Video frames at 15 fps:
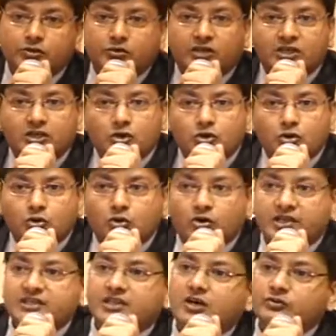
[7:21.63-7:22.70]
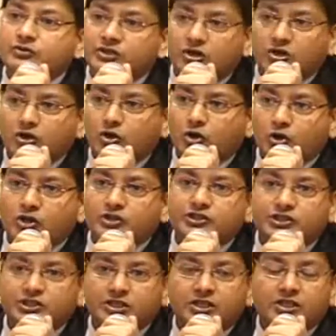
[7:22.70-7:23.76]
you can lower down your
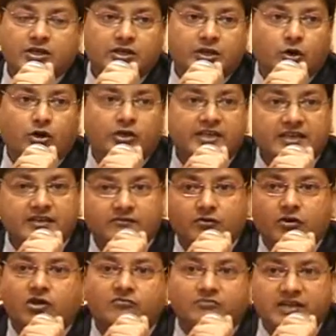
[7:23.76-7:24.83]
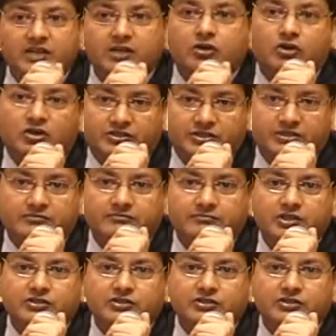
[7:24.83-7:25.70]
cost or involvement cost,